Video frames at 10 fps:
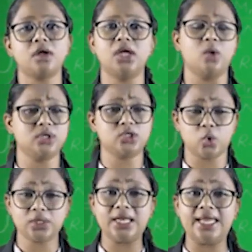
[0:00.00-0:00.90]
Now the
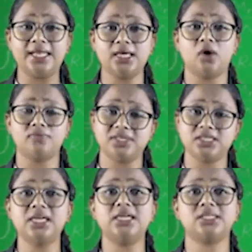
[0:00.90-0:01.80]
total area of the
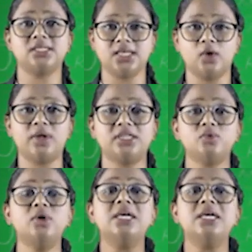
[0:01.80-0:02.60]
sheet is equal to